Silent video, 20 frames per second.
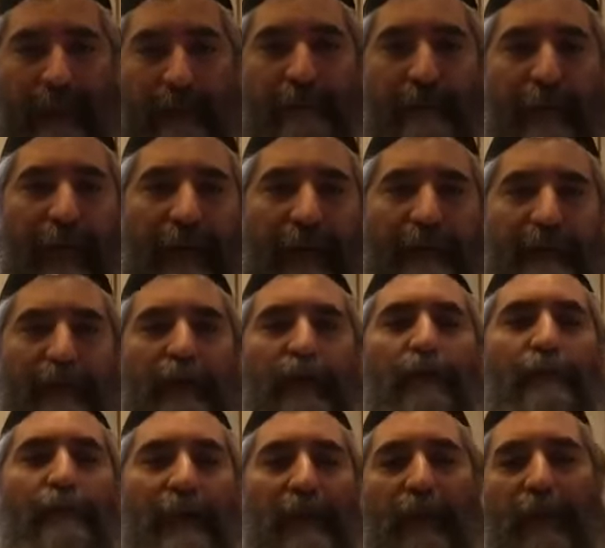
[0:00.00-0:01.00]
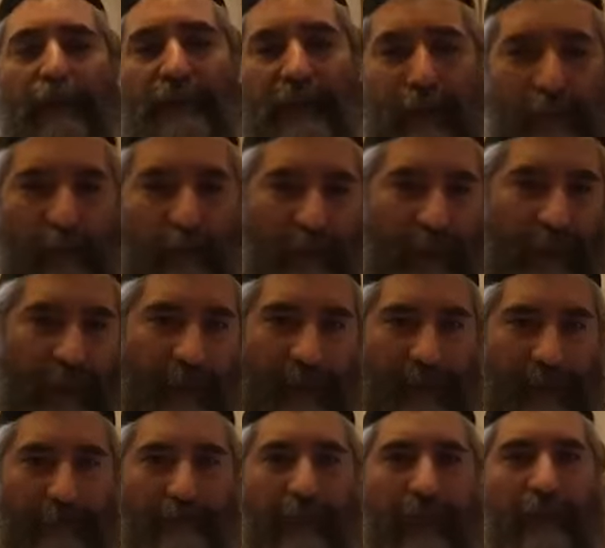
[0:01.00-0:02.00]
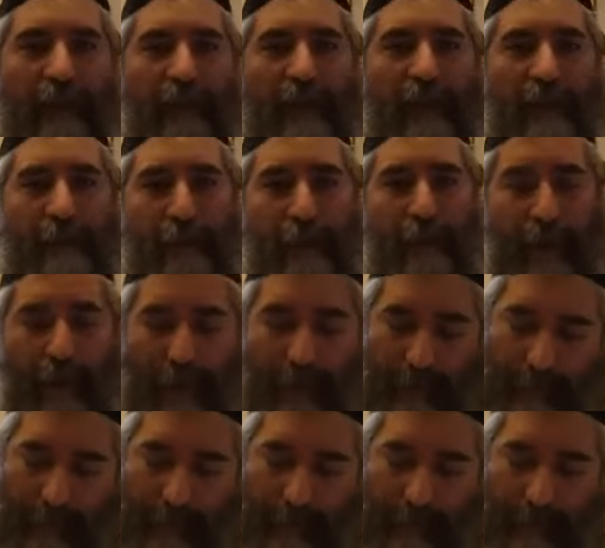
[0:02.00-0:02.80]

by the Benot Yerushalayim, by the Klipot.